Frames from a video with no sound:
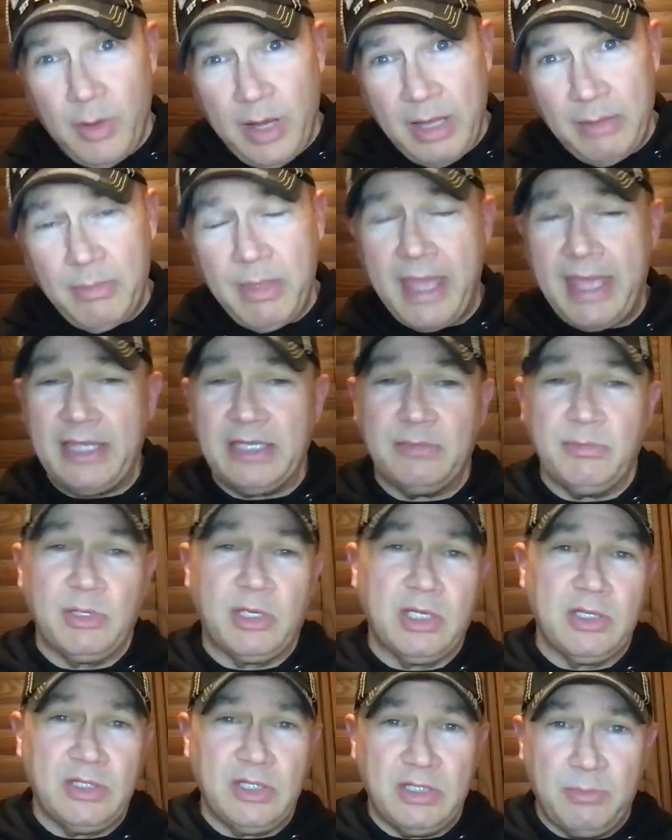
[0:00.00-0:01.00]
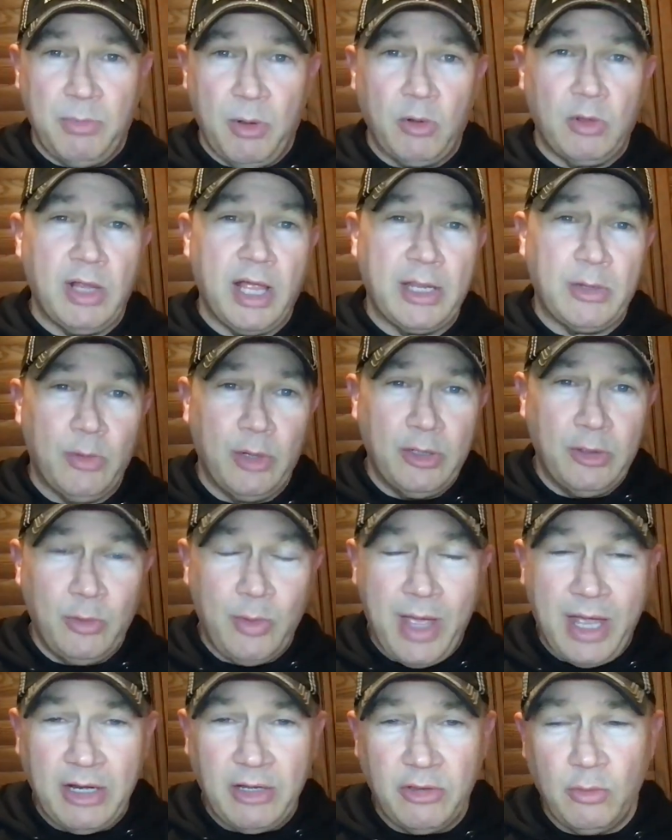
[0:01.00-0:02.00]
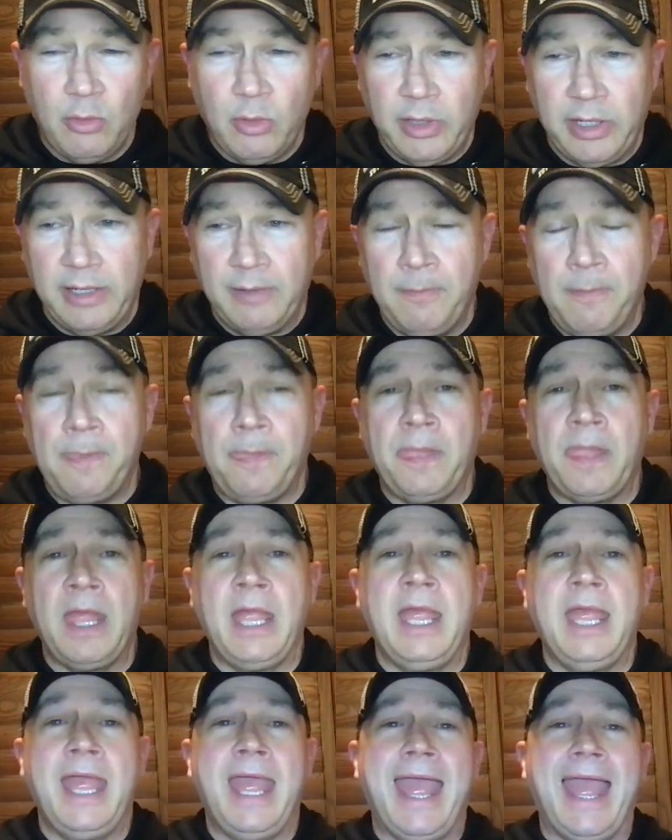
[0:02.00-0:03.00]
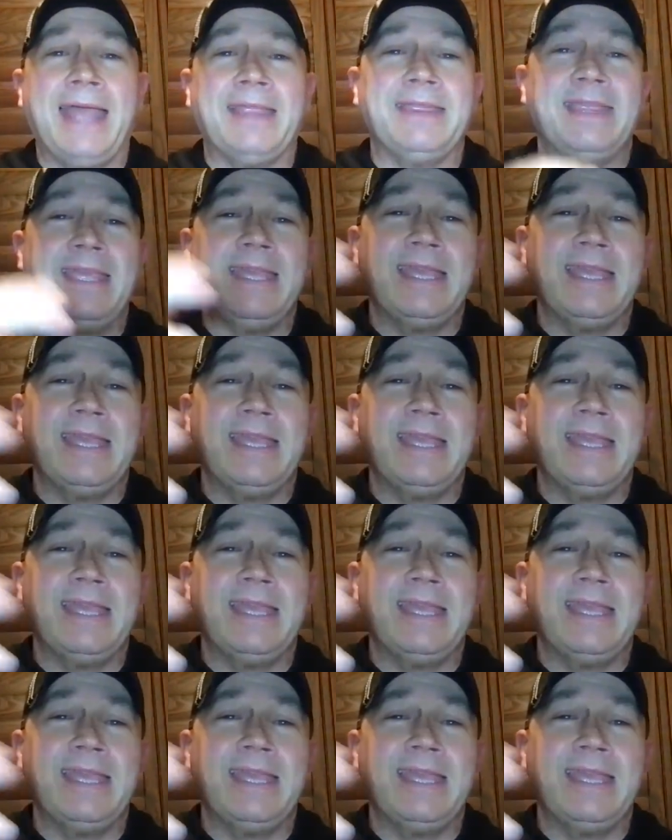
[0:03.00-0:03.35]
away amazed because he spoke like one who had authority. At